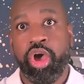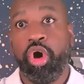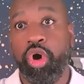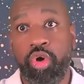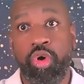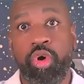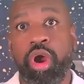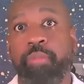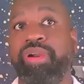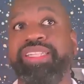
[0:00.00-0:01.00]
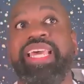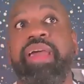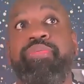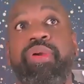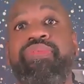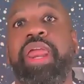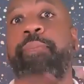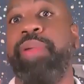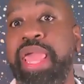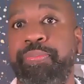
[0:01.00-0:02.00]
Who prevent
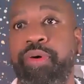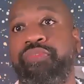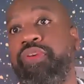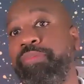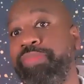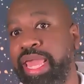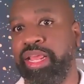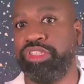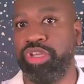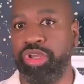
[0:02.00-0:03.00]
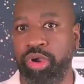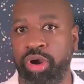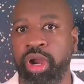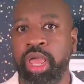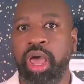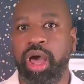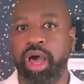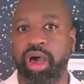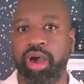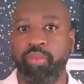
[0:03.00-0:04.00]
people from getting to your
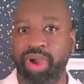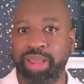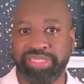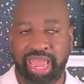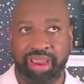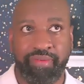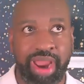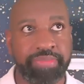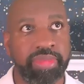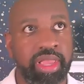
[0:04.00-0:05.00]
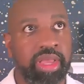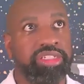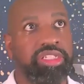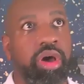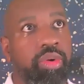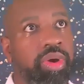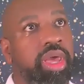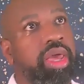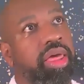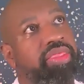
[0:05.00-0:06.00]
website, right? So
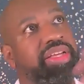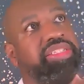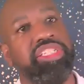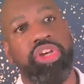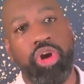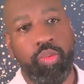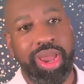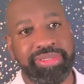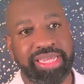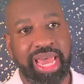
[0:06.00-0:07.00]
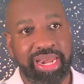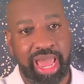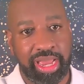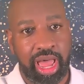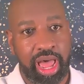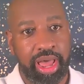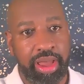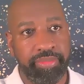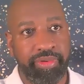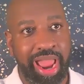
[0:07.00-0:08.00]
this is yourwebsite.com,
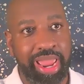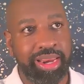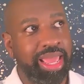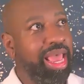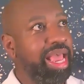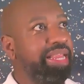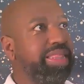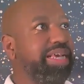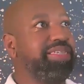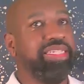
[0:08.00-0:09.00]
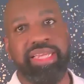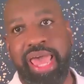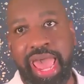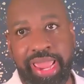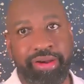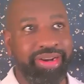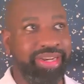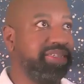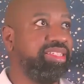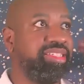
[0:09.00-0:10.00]
right? This is a hater.
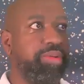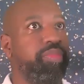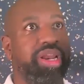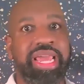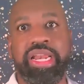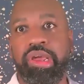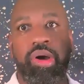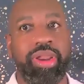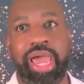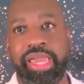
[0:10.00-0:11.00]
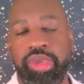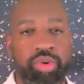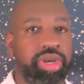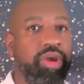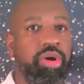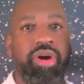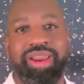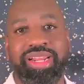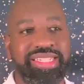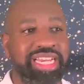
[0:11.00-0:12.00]
This is someone that don't like you and your
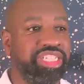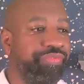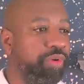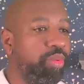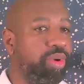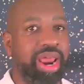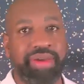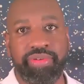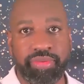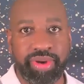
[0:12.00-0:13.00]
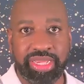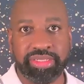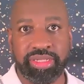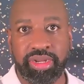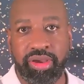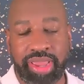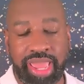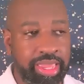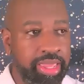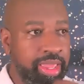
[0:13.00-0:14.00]
organization for whatever reason,
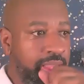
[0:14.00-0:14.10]
okay?